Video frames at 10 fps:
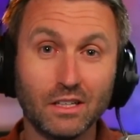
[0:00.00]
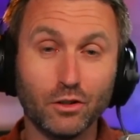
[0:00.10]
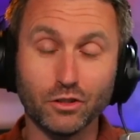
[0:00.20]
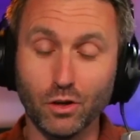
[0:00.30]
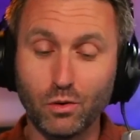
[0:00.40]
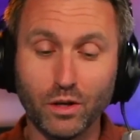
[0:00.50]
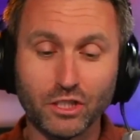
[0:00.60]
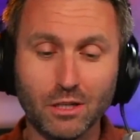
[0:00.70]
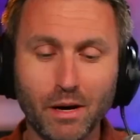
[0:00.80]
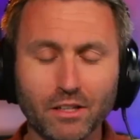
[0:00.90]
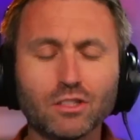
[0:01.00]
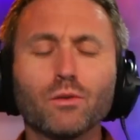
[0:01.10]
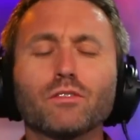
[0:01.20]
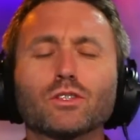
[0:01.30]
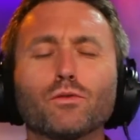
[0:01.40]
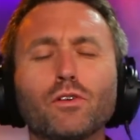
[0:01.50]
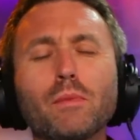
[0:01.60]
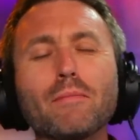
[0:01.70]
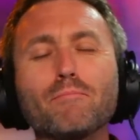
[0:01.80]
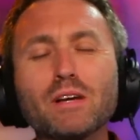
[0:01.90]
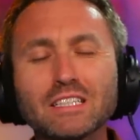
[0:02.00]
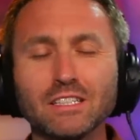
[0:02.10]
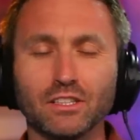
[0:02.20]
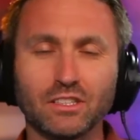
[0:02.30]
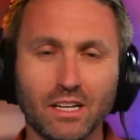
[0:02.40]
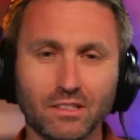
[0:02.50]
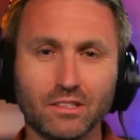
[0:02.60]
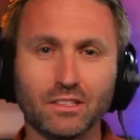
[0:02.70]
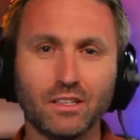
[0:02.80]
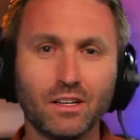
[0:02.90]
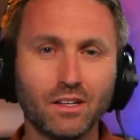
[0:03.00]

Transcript: There's no question about it. So from a business sense,